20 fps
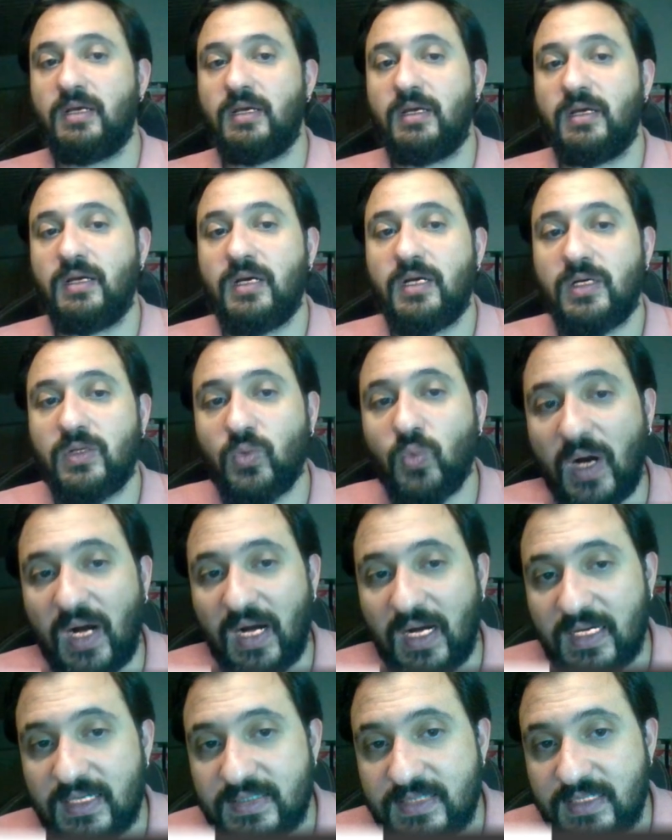
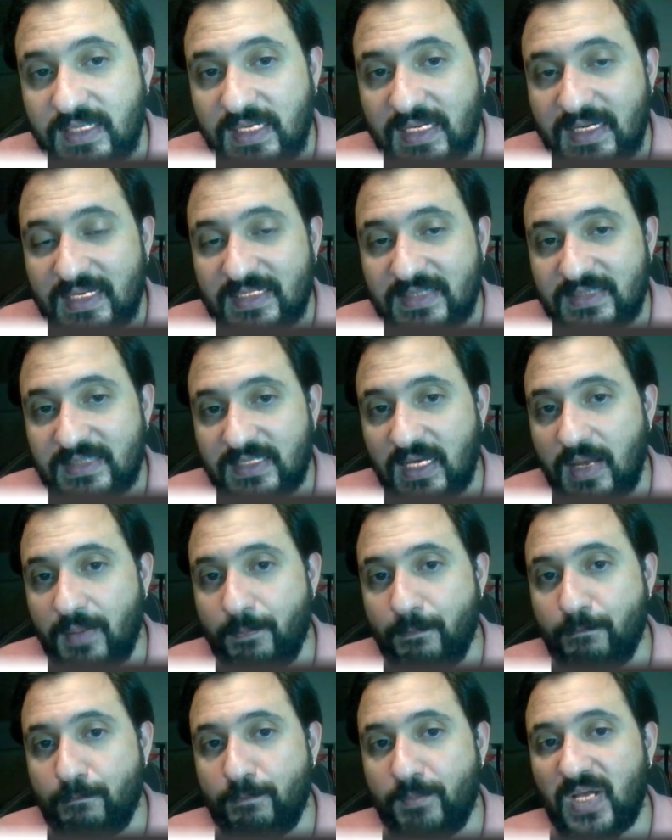was
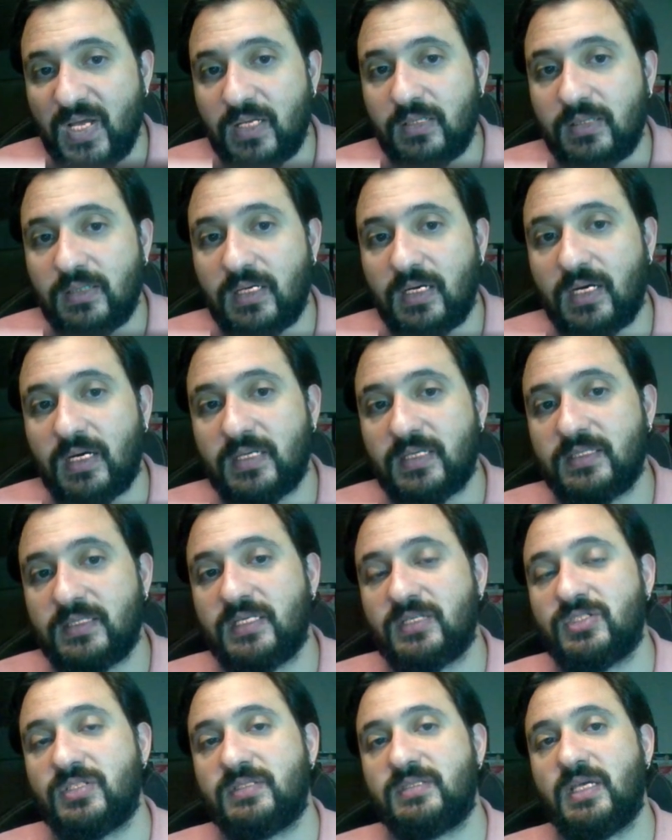temple architecture.
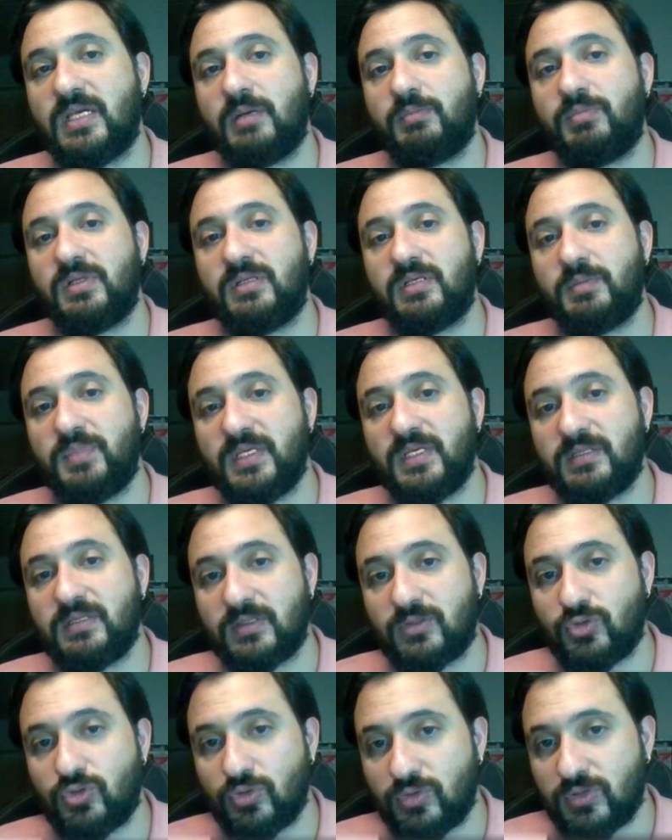Temple repeated 2
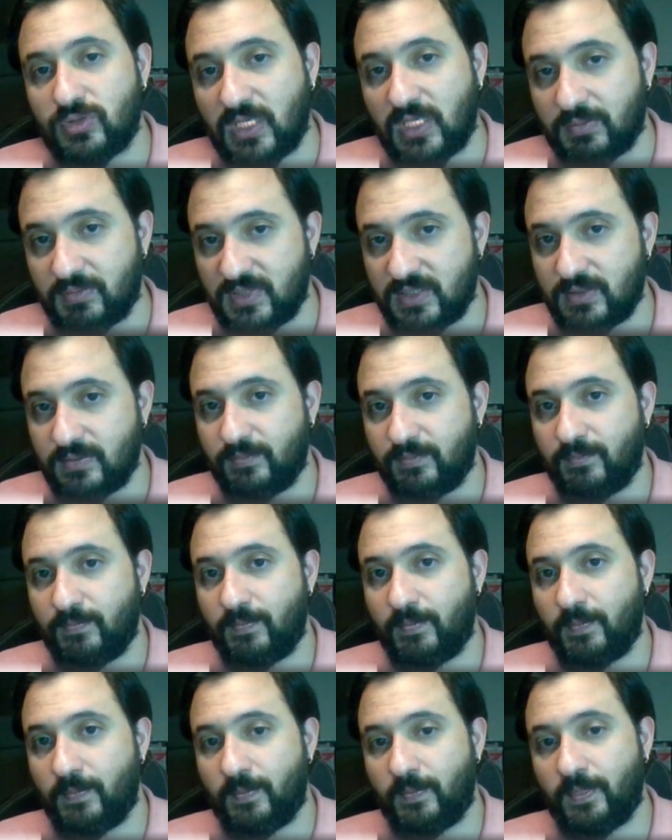times.
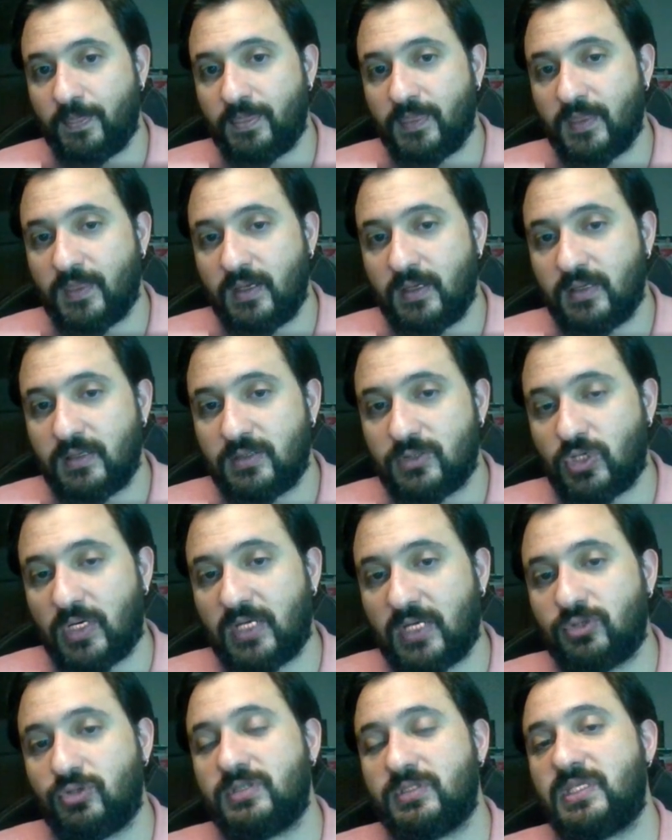So I
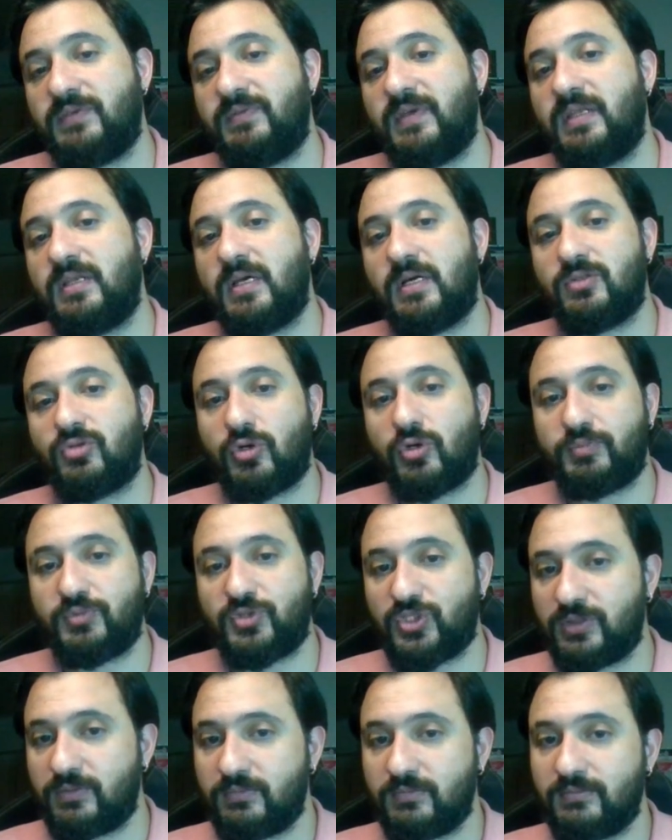don't have any other option.
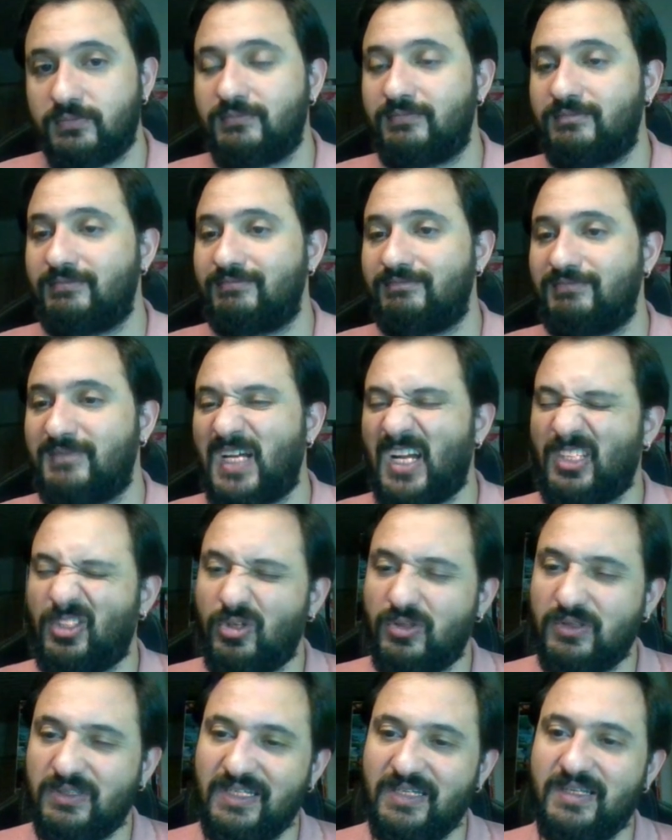I don't
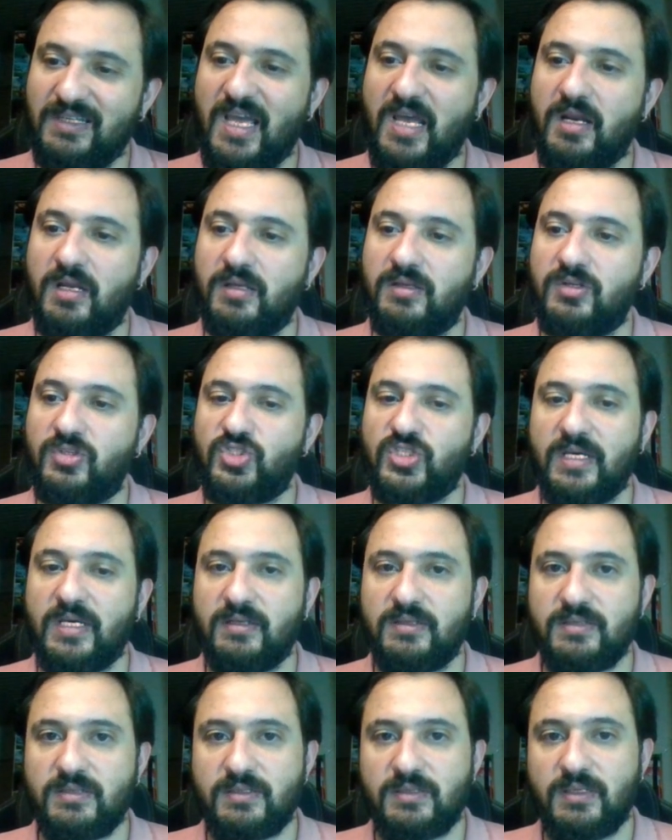need another chance.
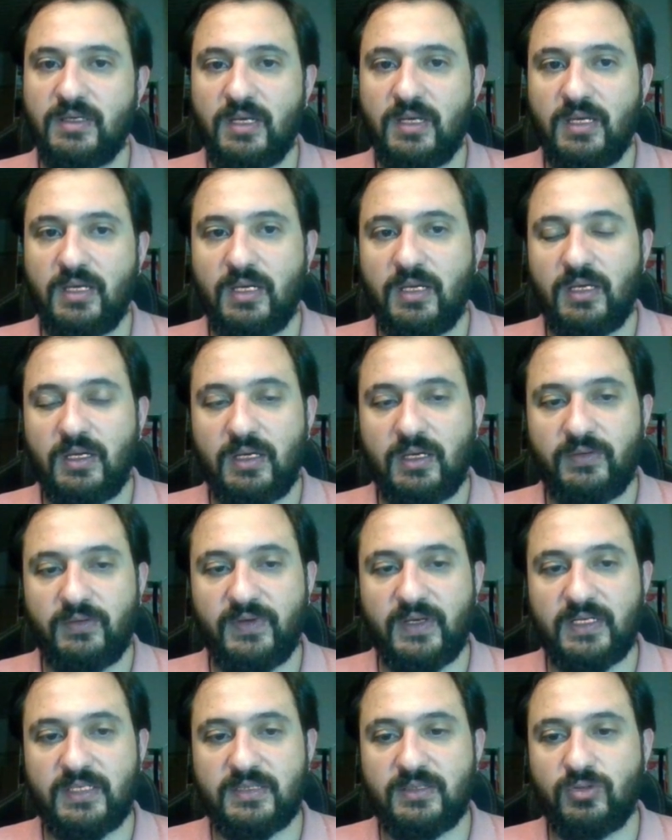Where is
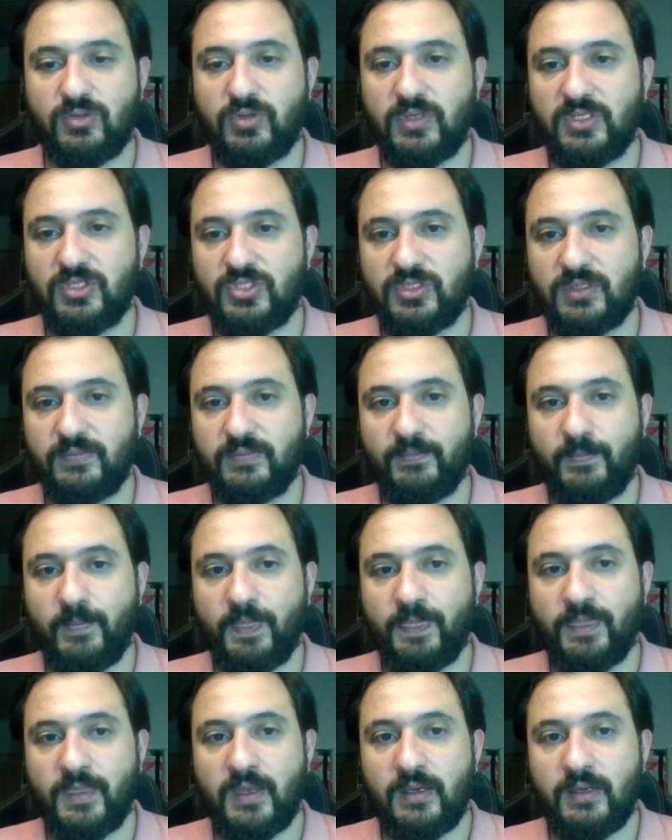the question?
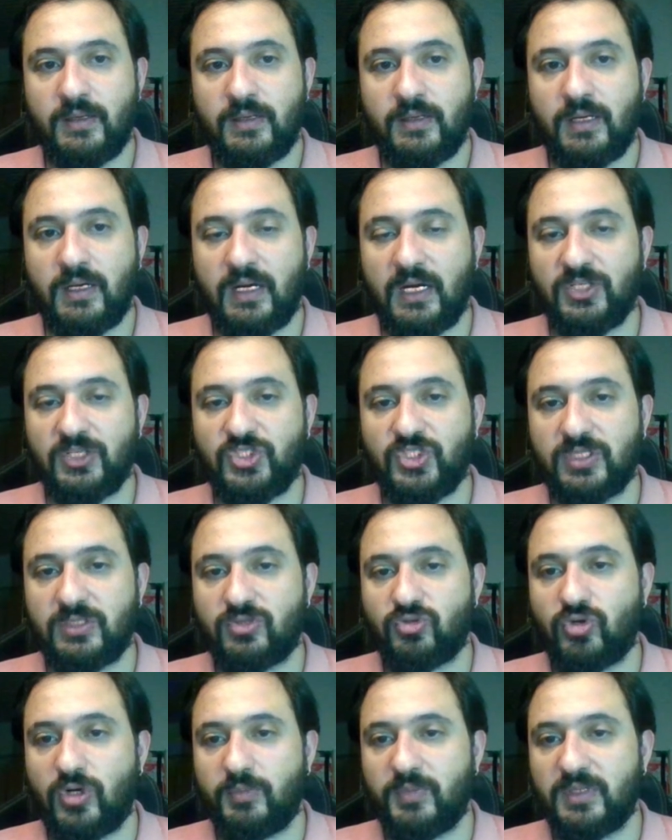Ancient
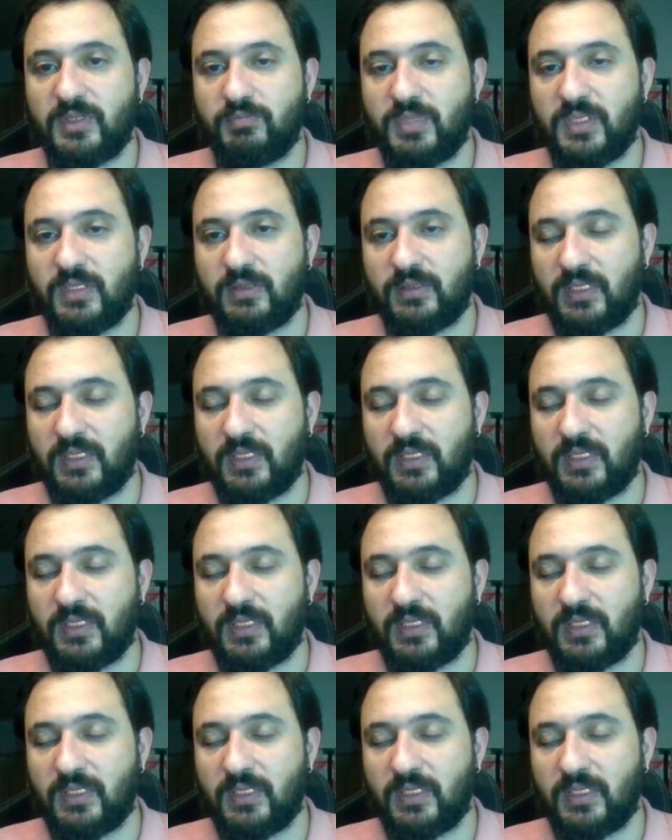Roman building,